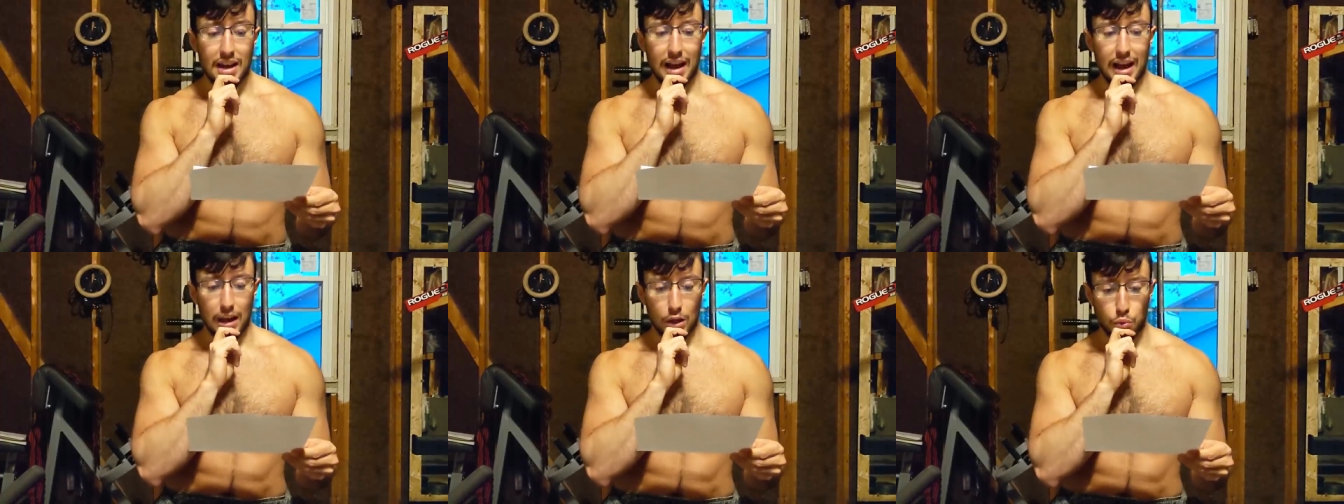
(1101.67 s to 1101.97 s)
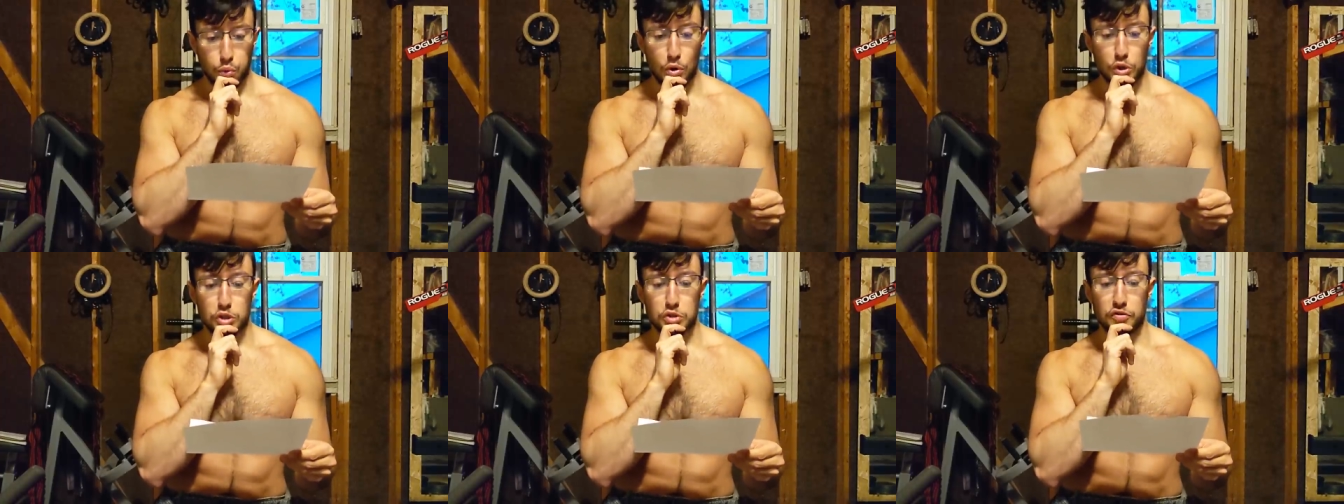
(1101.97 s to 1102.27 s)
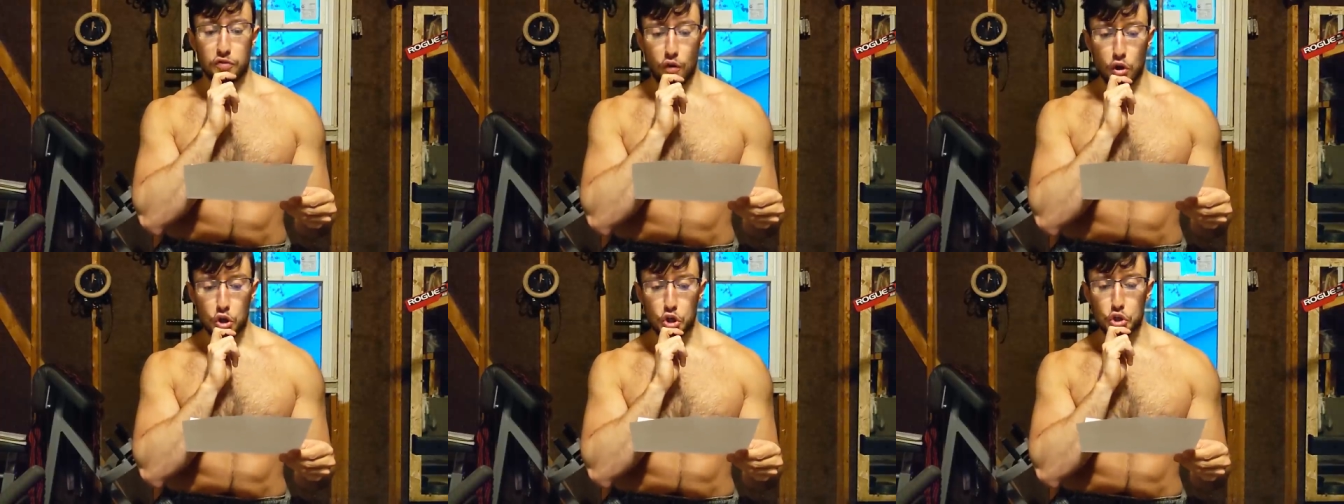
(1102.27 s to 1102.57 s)
It
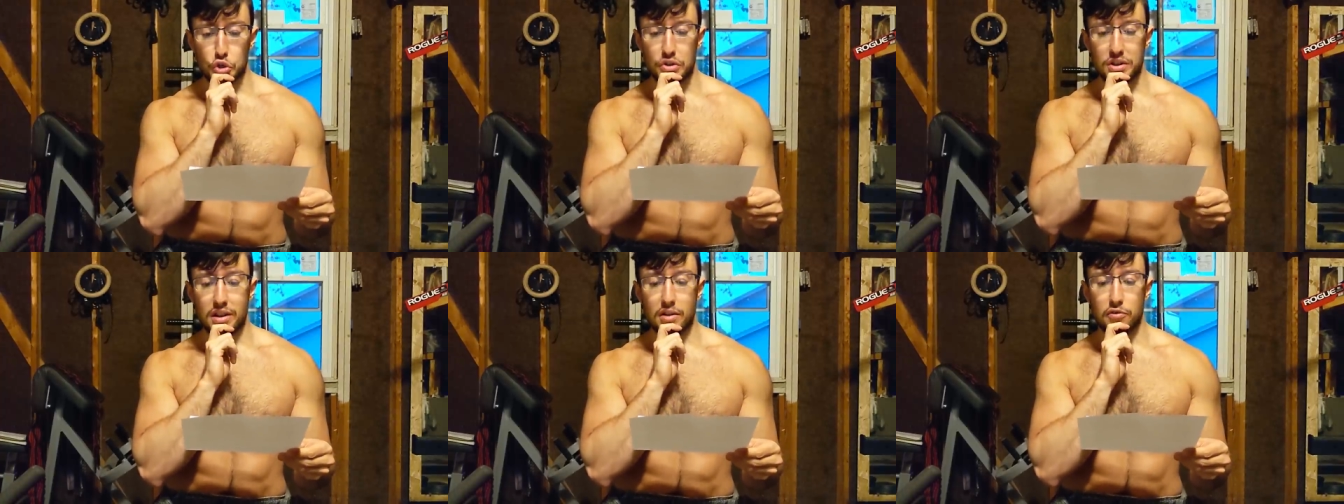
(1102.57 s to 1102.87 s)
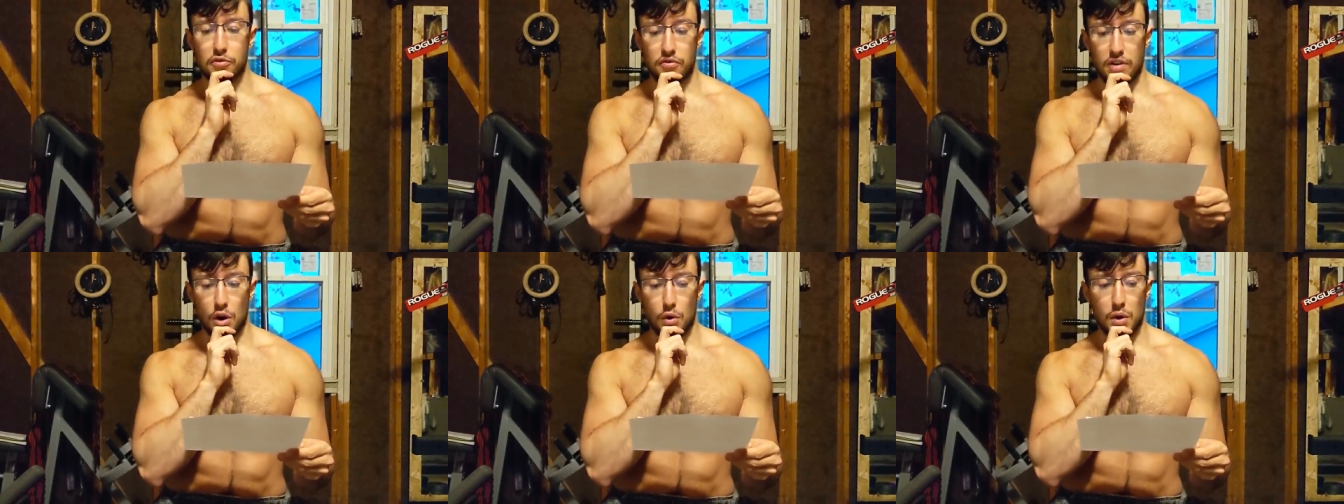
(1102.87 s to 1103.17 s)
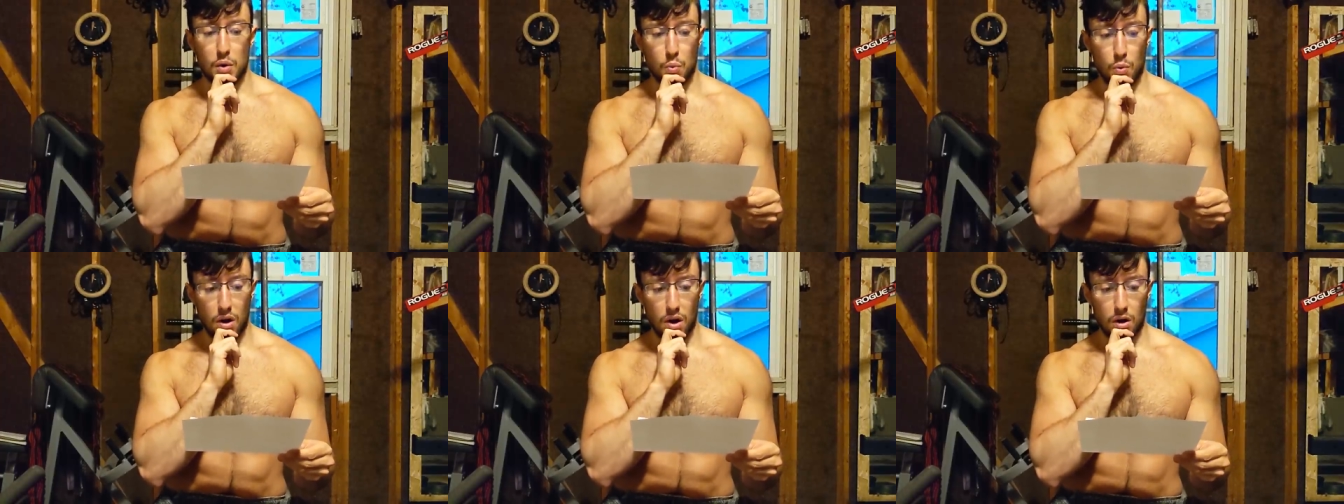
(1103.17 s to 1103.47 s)
was functioning
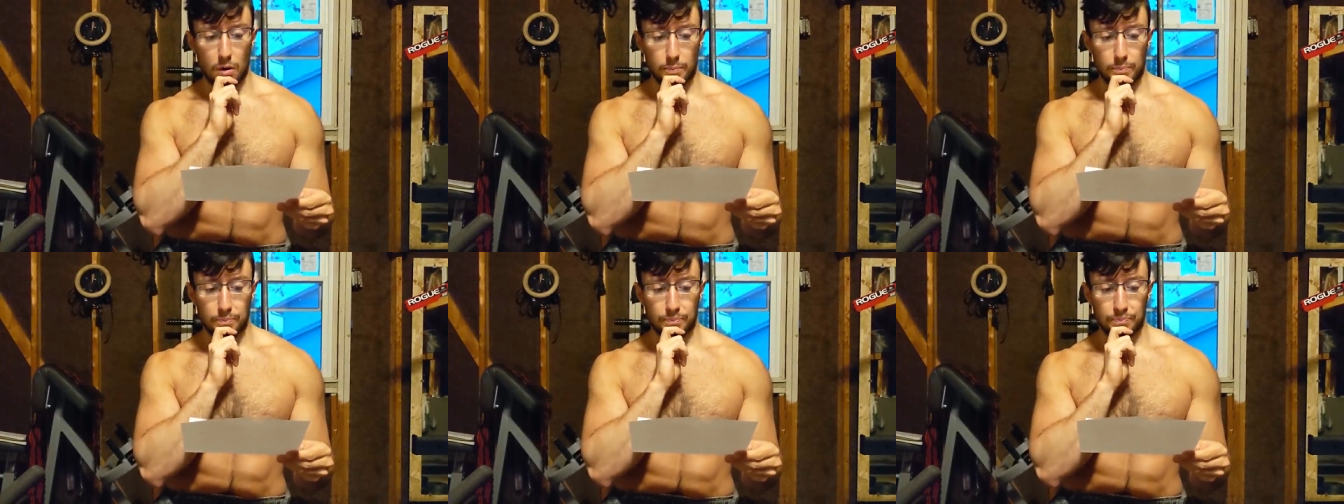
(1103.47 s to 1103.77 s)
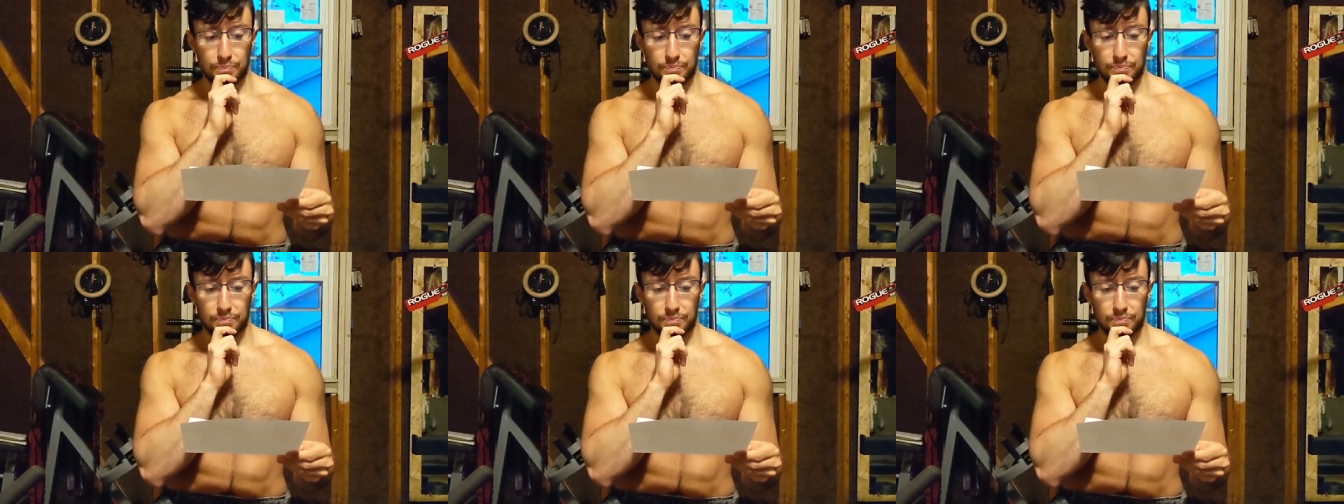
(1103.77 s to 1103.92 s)
very well,